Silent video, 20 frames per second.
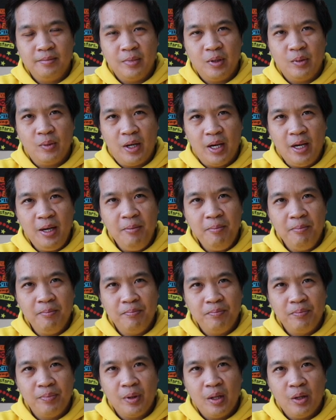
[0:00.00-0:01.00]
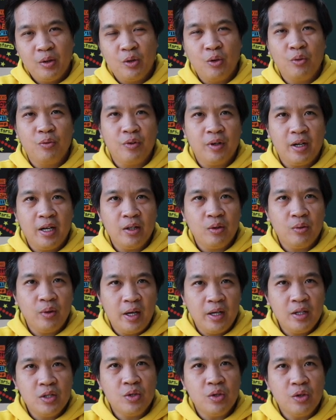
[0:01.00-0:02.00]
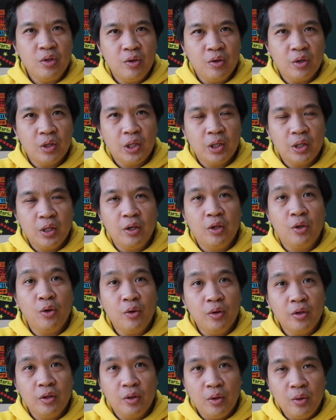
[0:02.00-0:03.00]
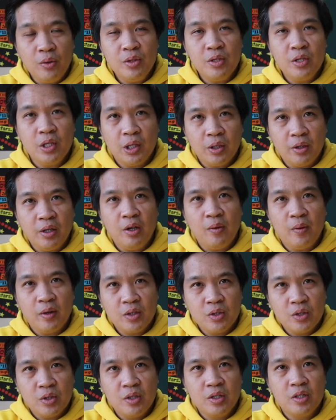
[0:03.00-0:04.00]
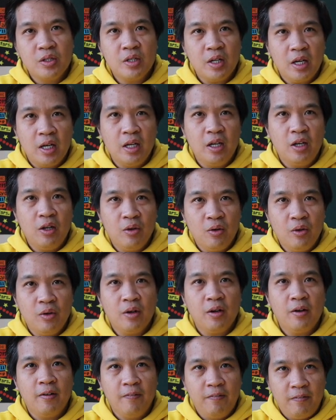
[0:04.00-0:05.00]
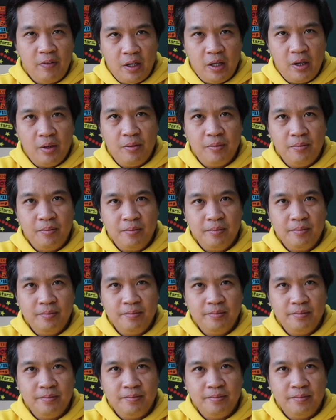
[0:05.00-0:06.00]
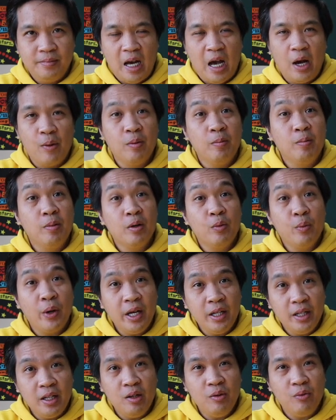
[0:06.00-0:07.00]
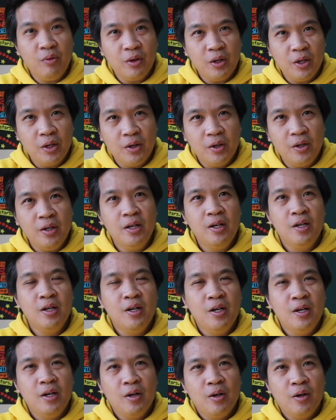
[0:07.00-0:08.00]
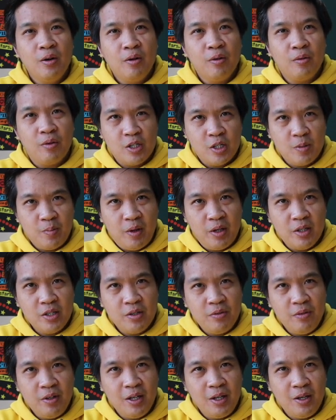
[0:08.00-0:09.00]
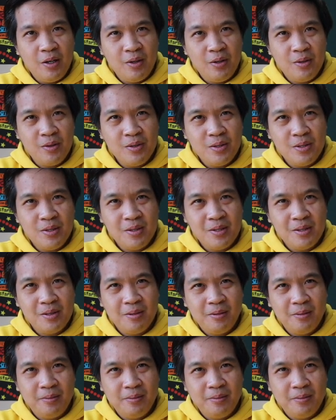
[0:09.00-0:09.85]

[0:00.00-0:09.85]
Okay? Don't forget to answer those 3 questions in your video. I will be waiting for your response videos.